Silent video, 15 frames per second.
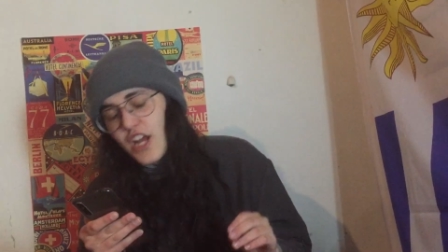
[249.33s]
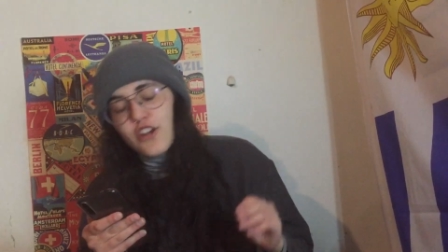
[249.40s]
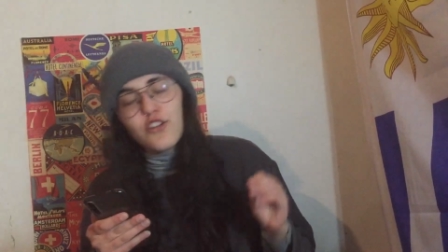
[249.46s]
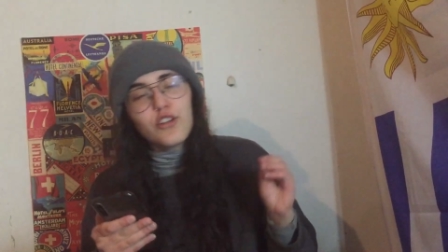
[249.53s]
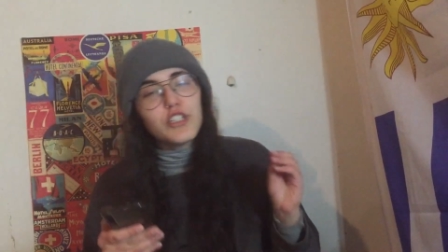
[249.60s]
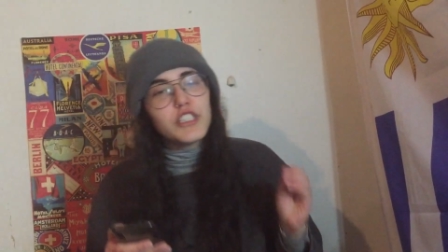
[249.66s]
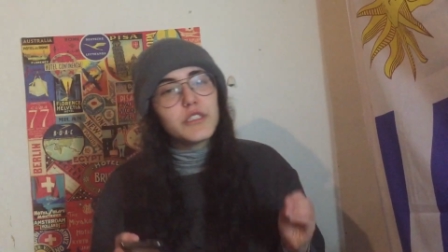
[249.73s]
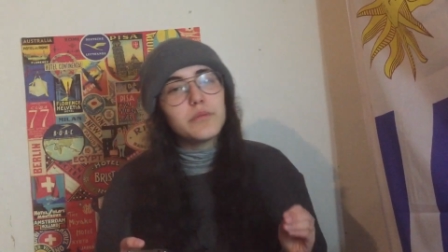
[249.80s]

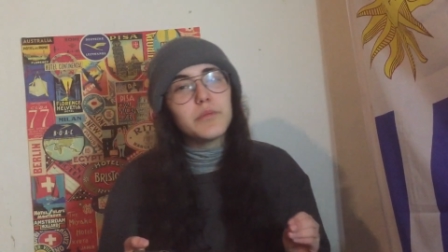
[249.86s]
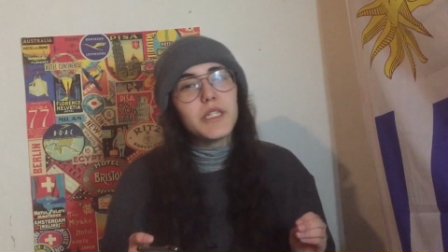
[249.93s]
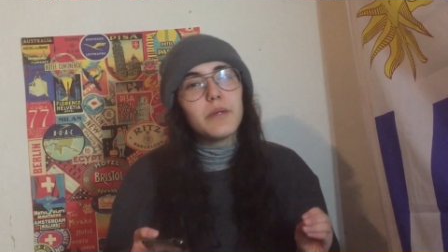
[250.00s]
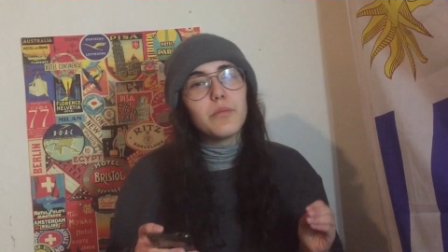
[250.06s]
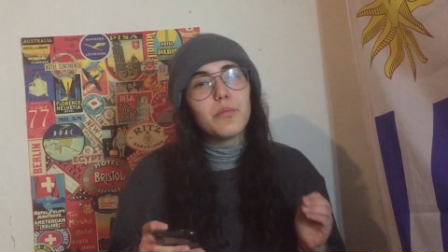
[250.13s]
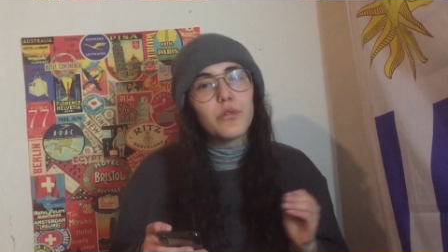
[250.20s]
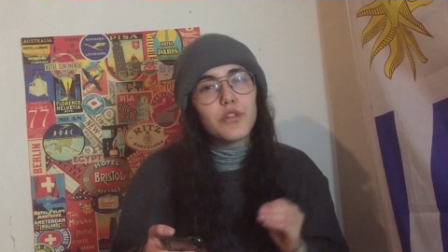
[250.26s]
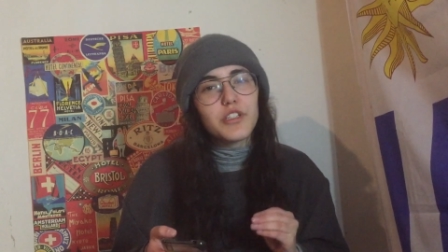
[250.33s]
annoys me
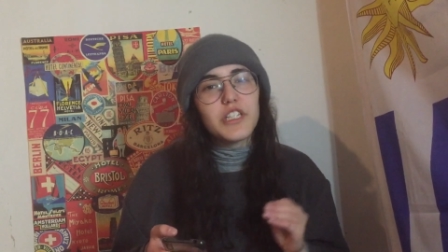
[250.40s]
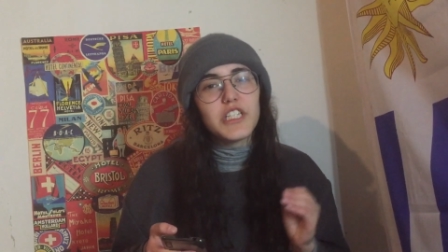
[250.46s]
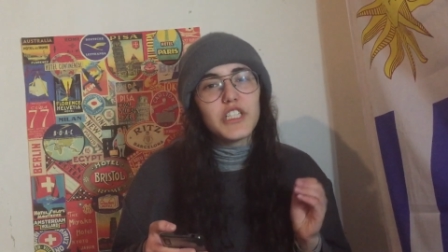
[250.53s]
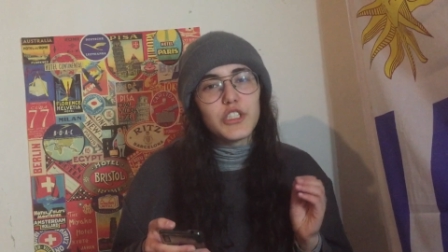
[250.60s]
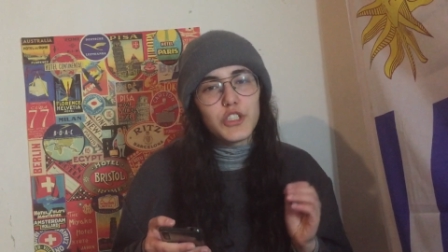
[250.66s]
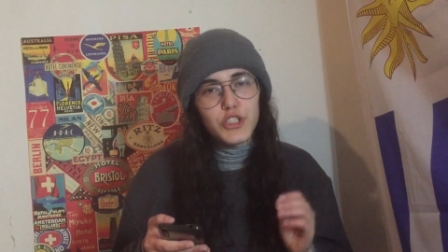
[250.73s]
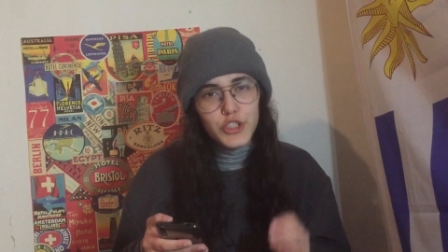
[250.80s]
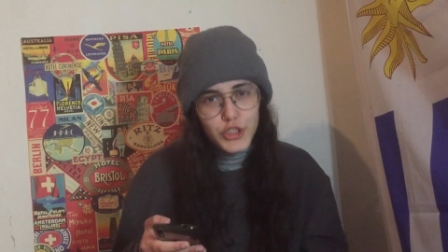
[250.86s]
more than
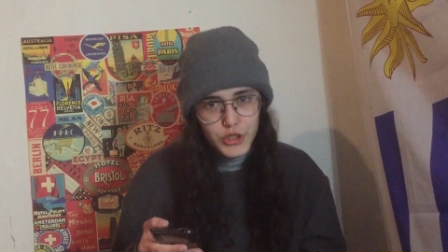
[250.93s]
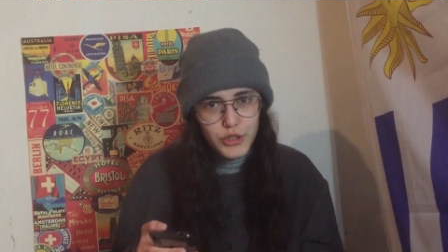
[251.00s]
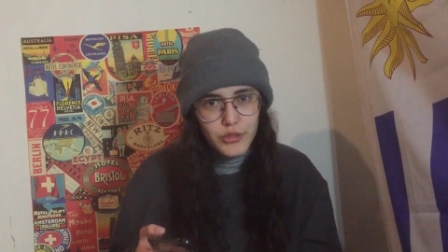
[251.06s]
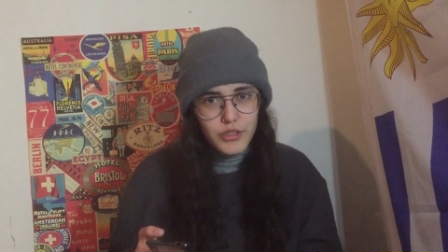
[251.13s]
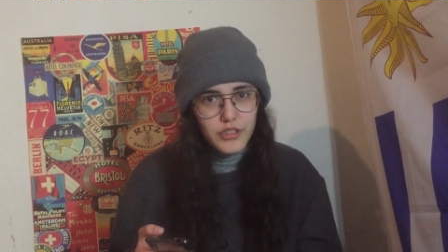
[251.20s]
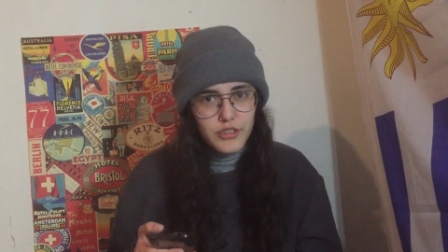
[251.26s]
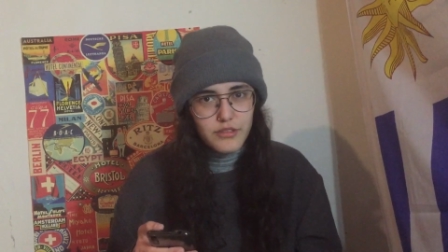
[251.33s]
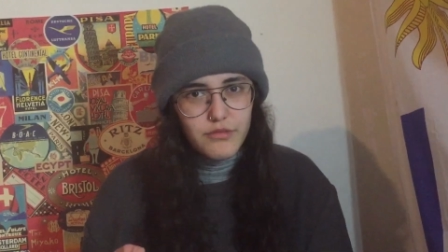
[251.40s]
it
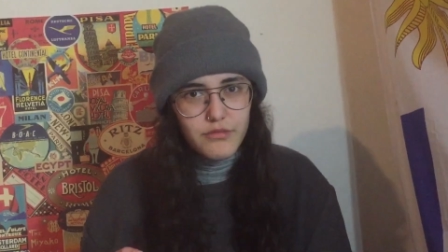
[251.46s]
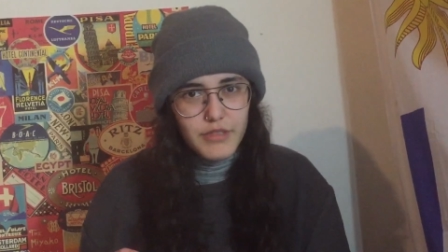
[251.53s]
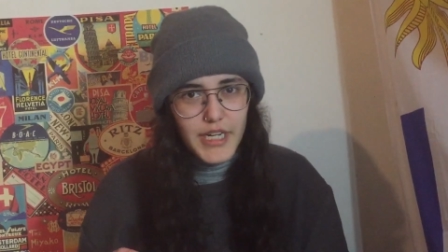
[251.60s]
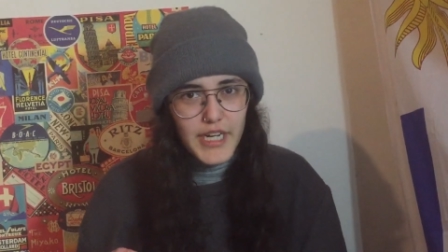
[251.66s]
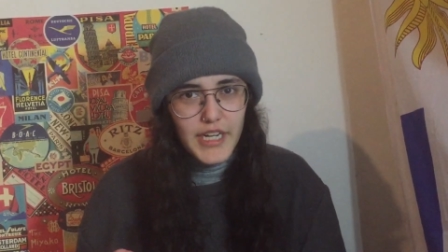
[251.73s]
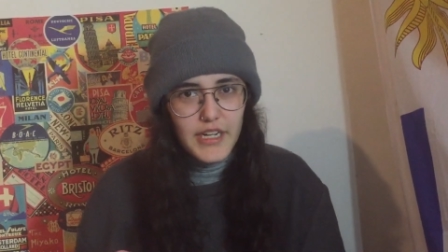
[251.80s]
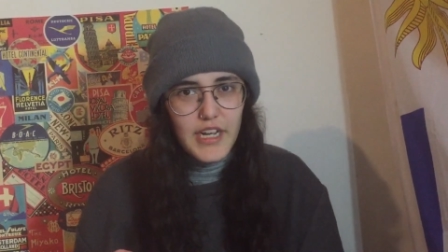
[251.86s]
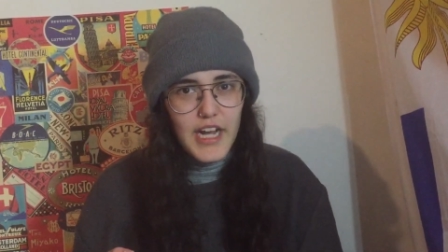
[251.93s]
should,
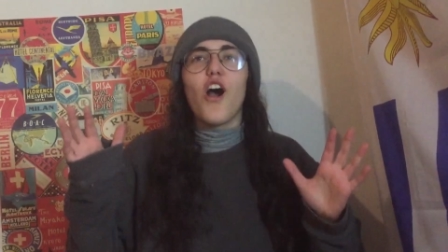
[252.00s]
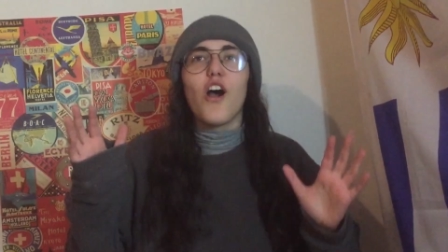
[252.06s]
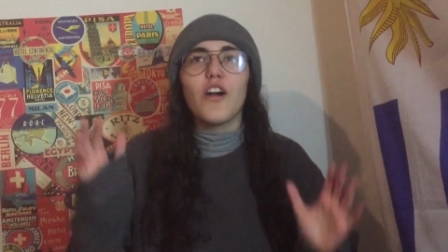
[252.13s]
right?